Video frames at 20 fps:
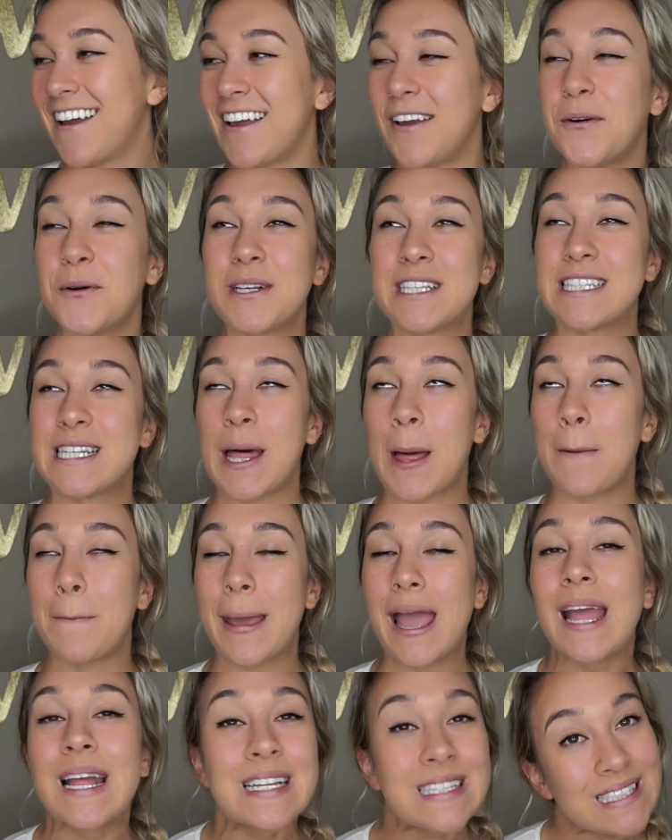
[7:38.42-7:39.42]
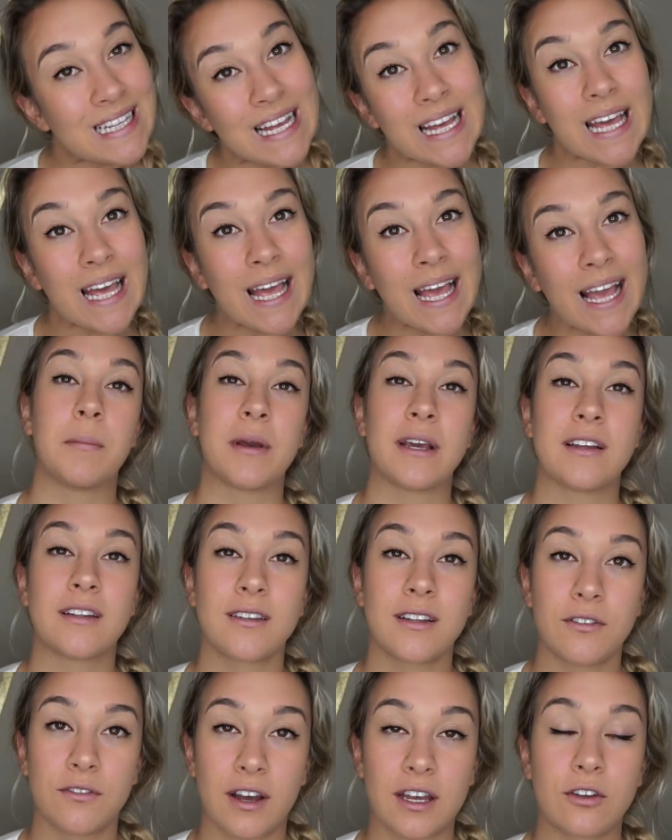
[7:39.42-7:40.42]
It was amazing. My
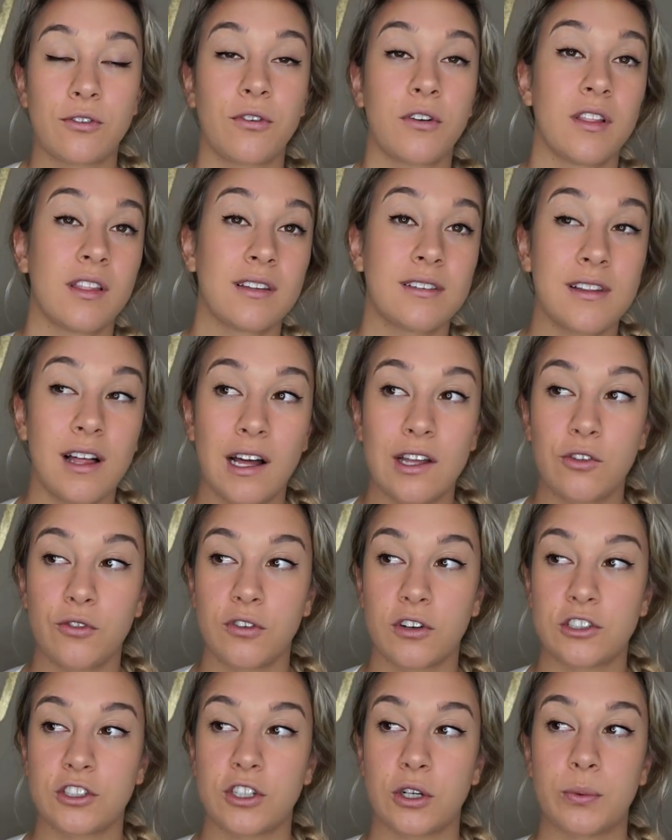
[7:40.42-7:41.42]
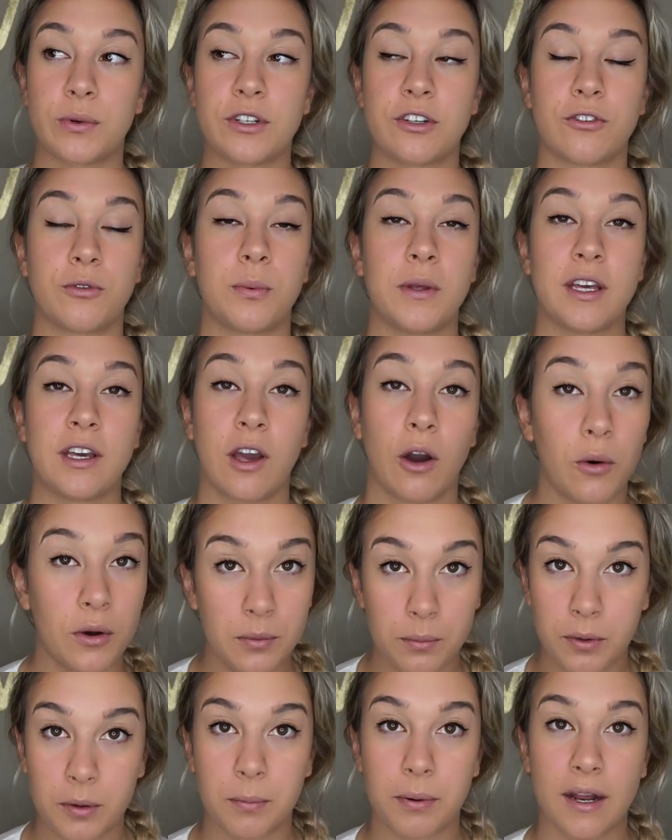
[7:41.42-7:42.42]
biggest advice for this class for sure would just be go
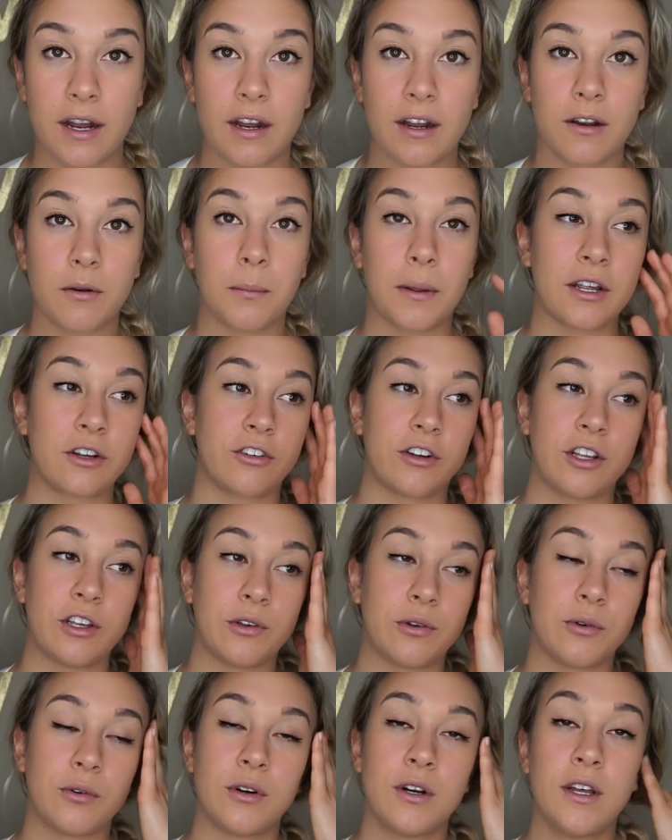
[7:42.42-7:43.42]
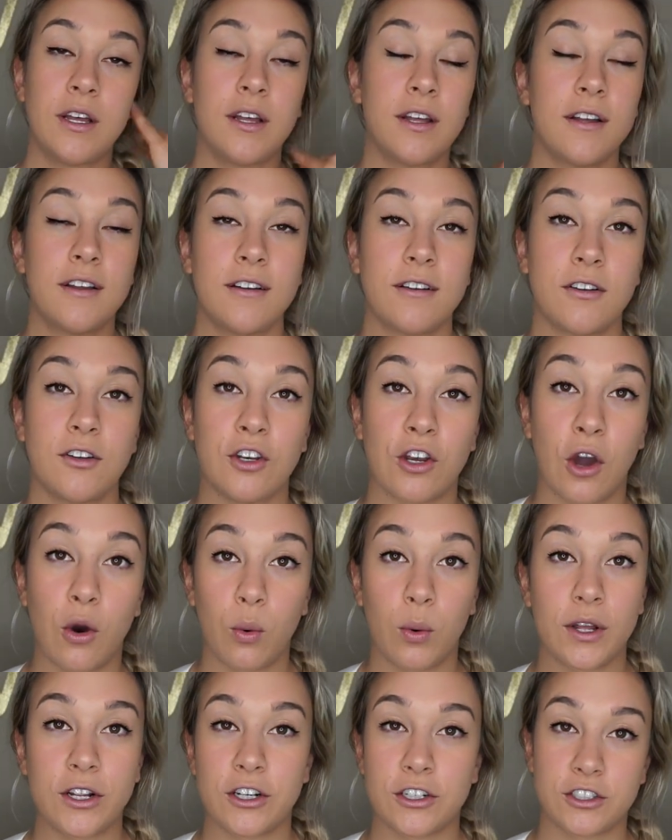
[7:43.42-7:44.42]
and prepare and make sure you know
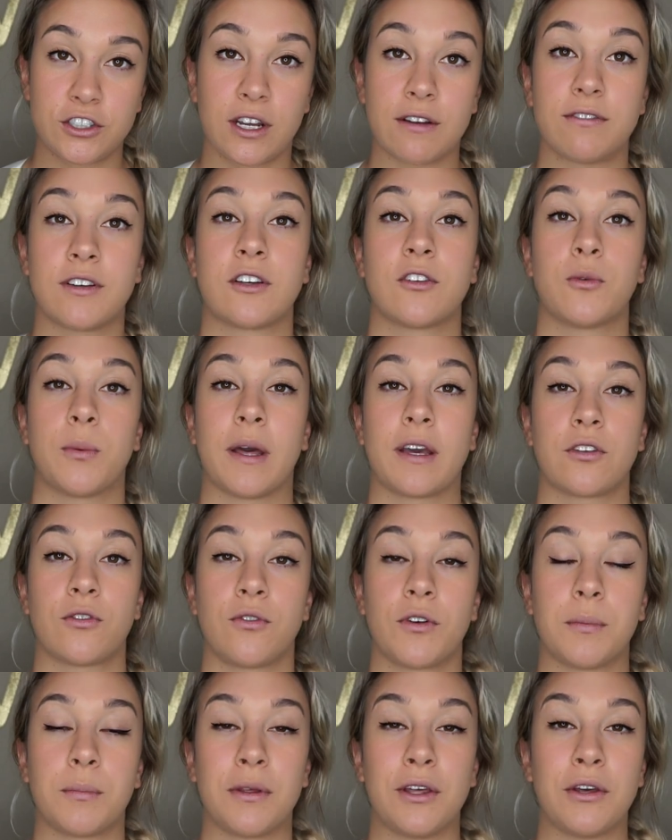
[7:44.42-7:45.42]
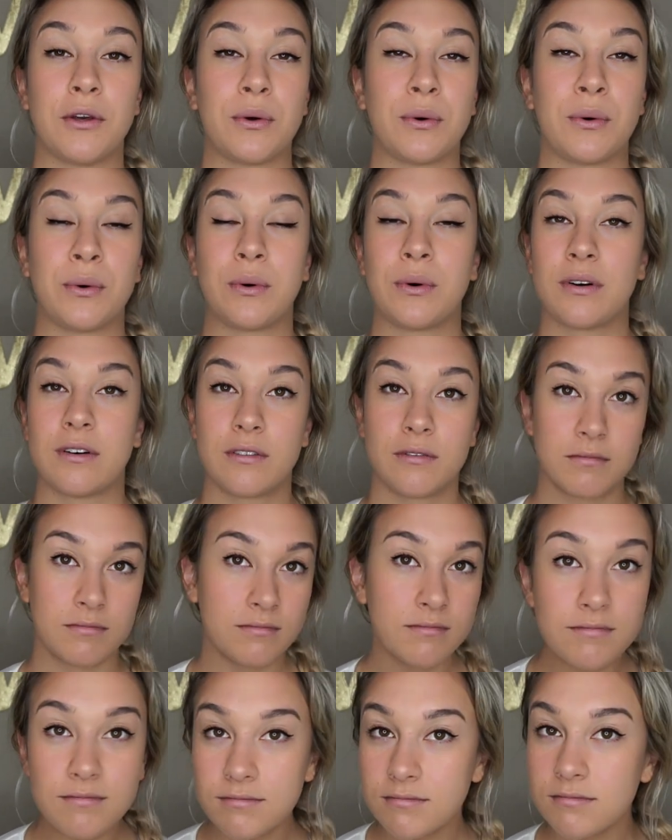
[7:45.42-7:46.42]
what your chef expects from you.
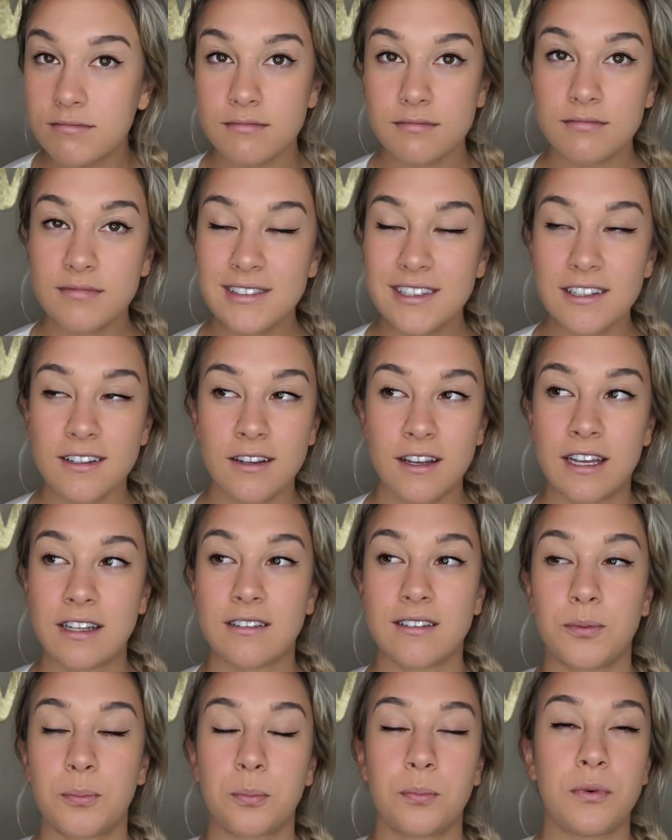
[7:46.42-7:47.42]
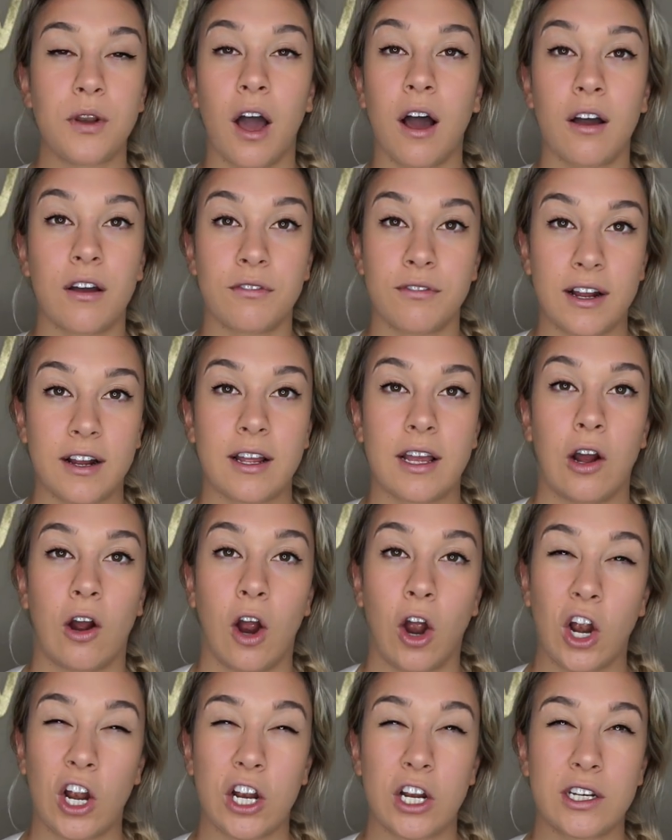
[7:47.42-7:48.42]
It's not a very
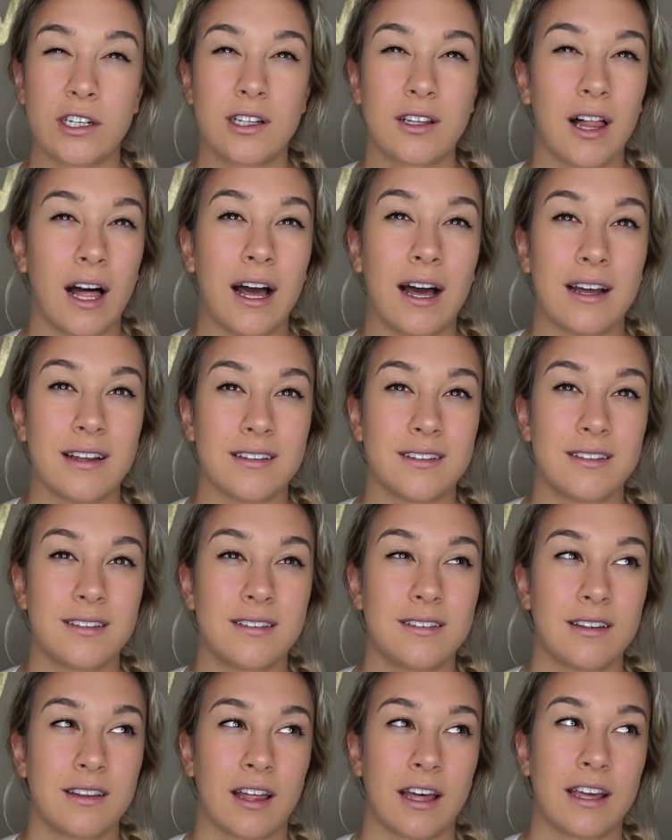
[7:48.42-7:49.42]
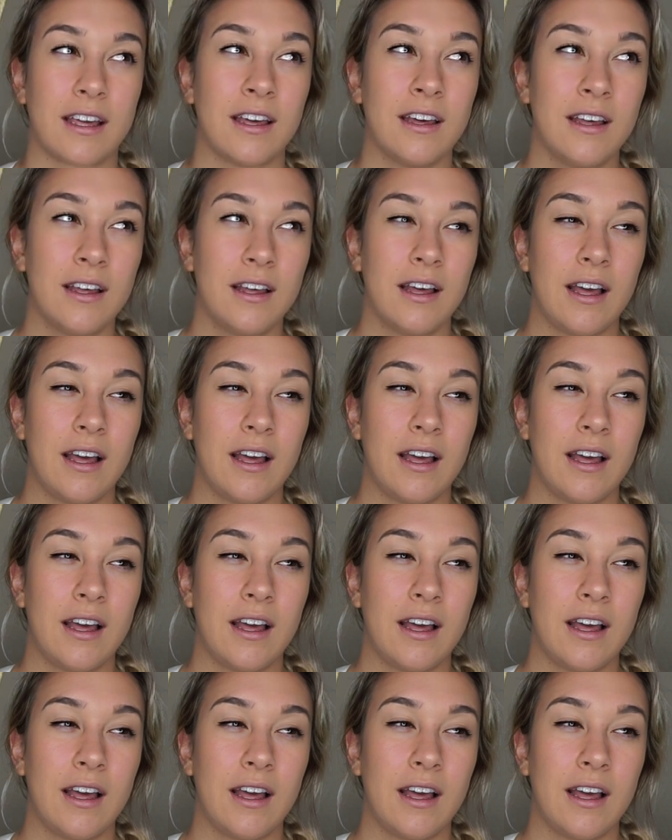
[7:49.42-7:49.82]
hard class. Like,